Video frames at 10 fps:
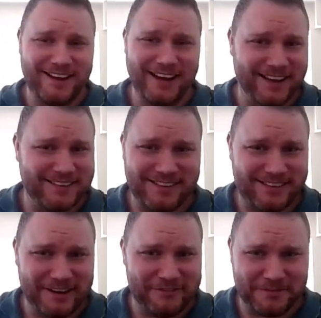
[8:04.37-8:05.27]
guys, this
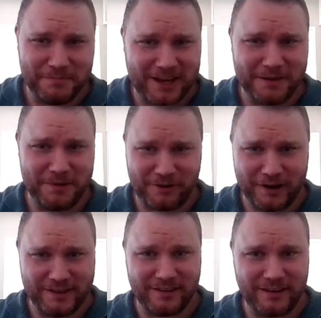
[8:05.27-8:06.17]
stuff is making me
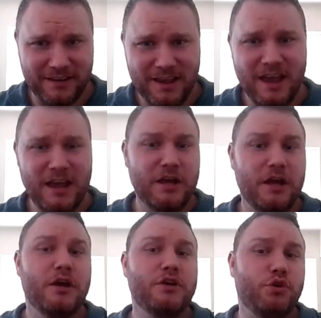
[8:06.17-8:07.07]
crazy.
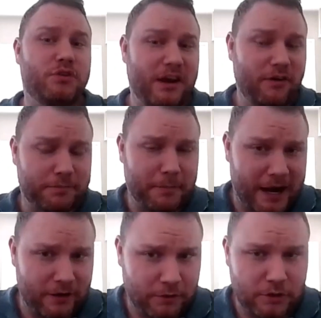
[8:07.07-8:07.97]
Teres
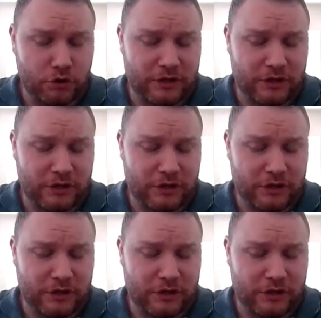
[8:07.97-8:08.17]
minor,